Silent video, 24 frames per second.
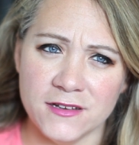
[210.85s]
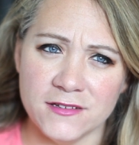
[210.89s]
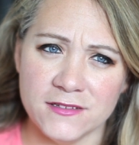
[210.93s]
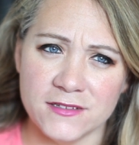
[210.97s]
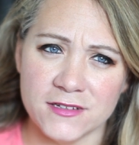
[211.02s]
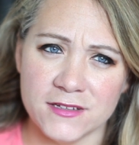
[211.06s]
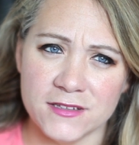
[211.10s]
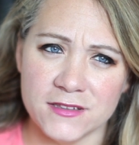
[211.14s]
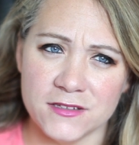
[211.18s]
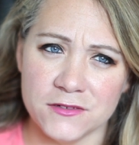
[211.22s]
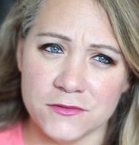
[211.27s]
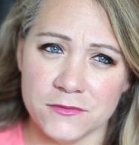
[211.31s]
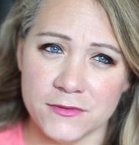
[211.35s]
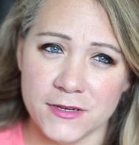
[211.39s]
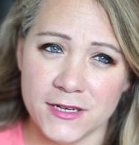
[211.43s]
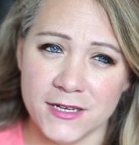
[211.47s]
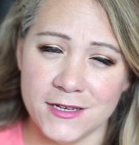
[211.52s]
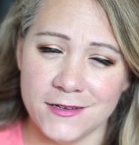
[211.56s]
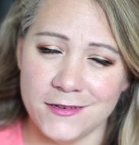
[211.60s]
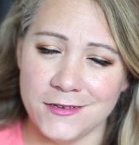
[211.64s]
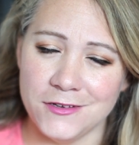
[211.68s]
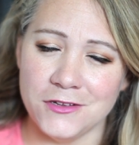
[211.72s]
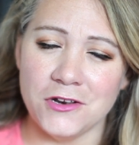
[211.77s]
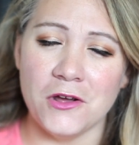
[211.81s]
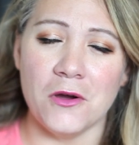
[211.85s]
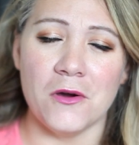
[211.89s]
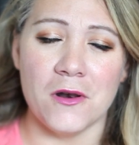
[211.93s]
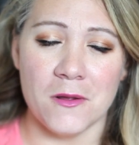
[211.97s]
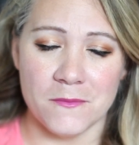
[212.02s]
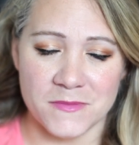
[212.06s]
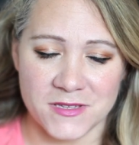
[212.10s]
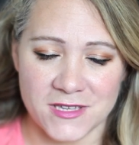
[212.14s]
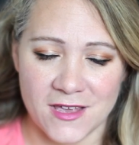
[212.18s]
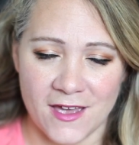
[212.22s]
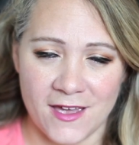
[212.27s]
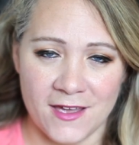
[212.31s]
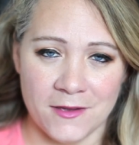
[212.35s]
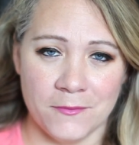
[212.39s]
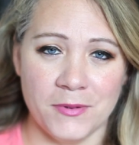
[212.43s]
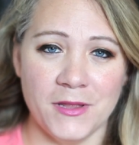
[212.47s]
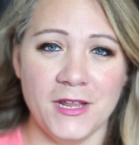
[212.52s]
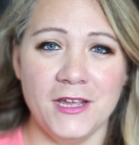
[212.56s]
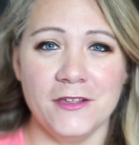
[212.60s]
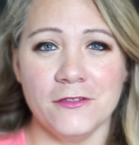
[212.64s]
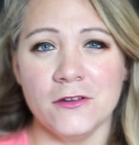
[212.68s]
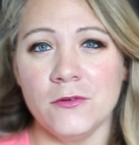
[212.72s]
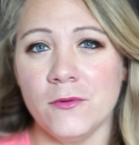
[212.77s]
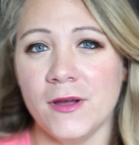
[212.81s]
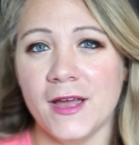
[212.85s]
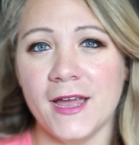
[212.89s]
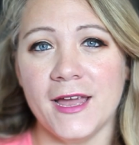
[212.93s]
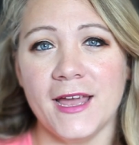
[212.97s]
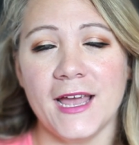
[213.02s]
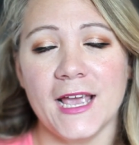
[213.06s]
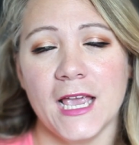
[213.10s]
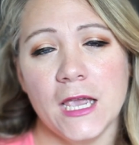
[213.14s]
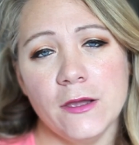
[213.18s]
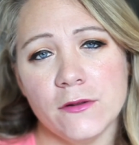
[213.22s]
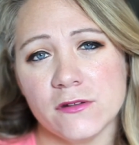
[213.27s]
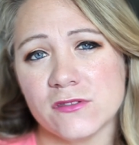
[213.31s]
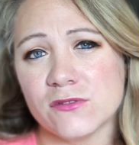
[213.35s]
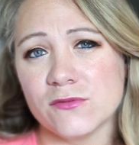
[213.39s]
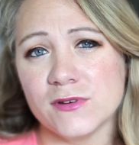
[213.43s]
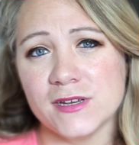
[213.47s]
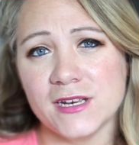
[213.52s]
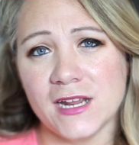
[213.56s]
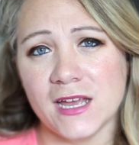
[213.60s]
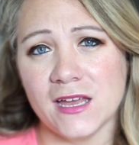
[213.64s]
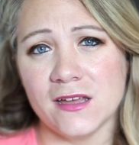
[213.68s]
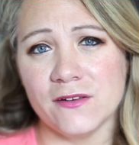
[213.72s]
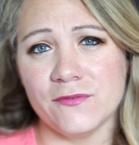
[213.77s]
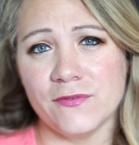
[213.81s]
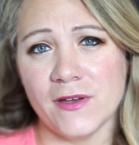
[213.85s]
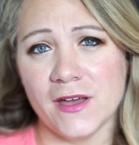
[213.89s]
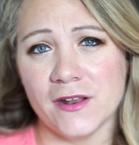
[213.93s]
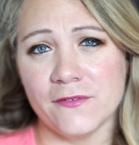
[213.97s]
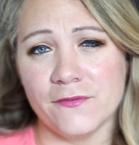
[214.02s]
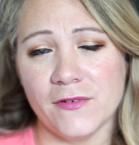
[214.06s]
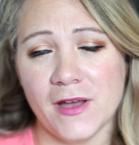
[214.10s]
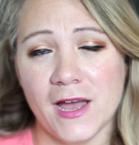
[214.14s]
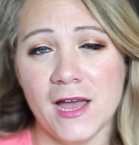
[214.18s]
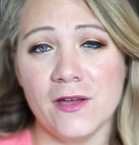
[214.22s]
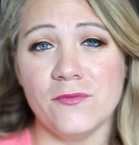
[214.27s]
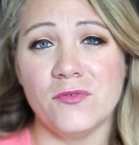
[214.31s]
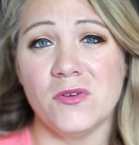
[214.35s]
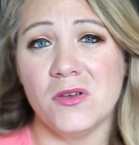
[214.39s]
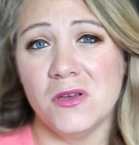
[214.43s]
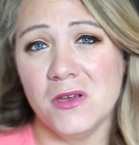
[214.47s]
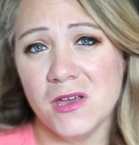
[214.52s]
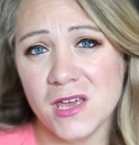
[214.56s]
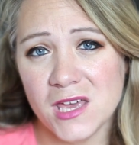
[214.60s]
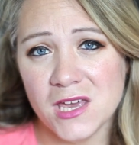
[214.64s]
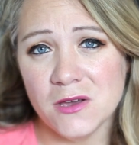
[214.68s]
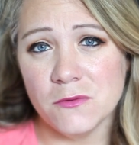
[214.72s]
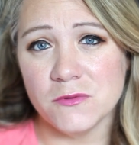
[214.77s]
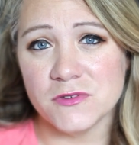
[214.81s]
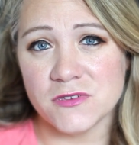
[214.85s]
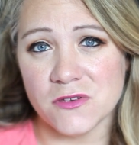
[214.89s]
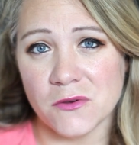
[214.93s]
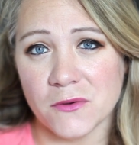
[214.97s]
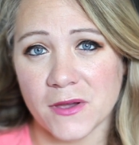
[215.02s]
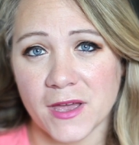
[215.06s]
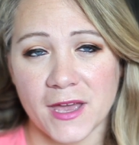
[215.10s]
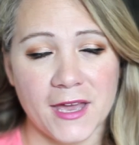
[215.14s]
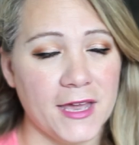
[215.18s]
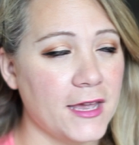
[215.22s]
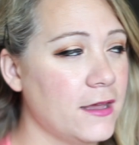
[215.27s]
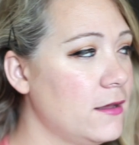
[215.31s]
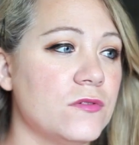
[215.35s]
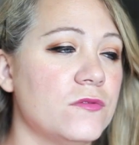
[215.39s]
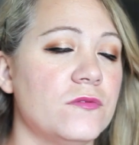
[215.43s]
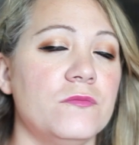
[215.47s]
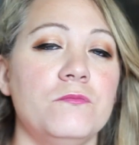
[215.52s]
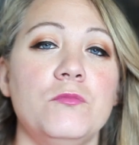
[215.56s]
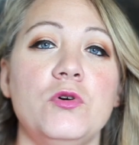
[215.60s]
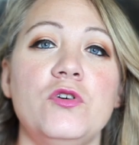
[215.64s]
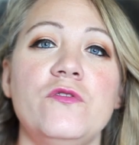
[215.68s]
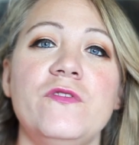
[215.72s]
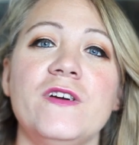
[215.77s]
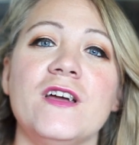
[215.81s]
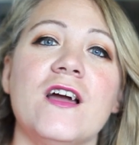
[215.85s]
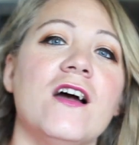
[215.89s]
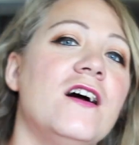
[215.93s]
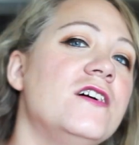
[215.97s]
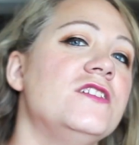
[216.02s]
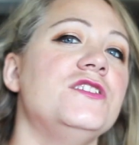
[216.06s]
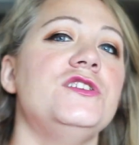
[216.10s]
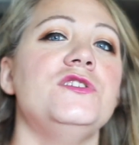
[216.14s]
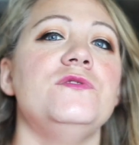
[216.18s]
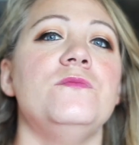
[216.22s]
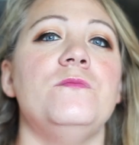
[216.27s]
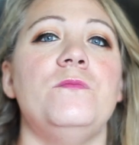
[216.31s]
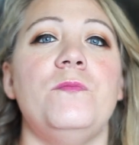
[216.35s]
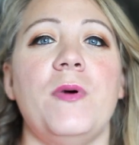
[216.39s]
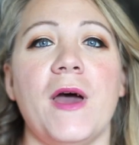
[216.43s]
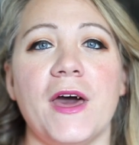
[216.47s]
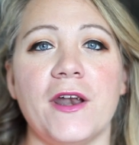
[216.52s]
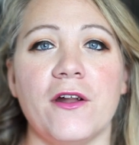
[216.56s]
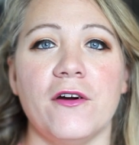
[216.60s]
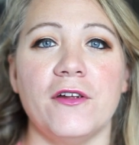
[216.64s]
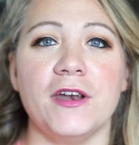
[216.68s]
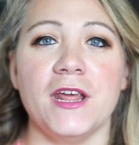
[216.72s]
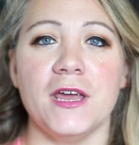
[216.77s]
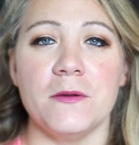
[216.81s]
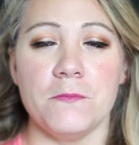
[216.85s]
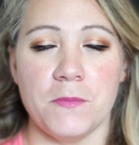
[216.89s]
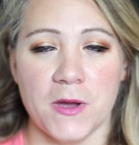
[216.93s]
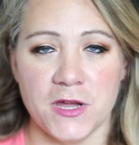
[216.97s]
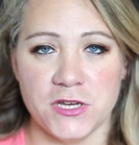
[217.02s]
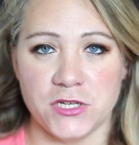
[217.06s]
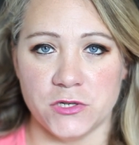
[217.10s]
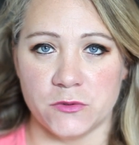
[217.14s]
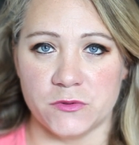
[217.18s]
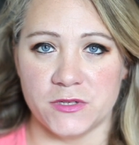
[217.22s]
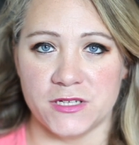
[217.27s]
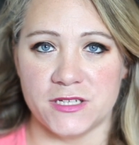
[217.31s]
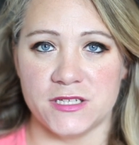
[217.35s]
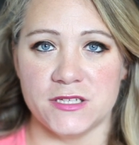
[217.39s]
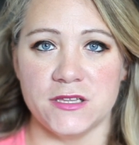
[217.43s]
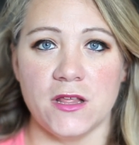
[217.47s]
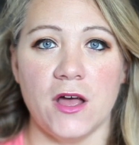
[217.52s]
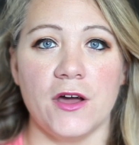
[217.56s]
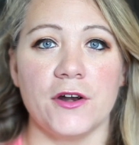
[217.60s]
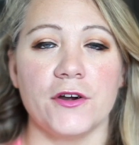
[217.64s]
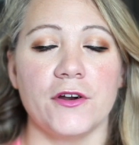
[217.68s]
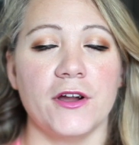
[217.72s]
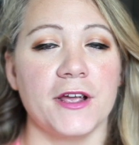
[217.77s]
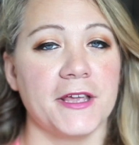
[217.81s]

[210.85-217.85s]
Is that the right? You know what I'm saying? But either way, I give it three and a half out of five. It was okay. Moving on to Bet on It by Jodie Slaughter.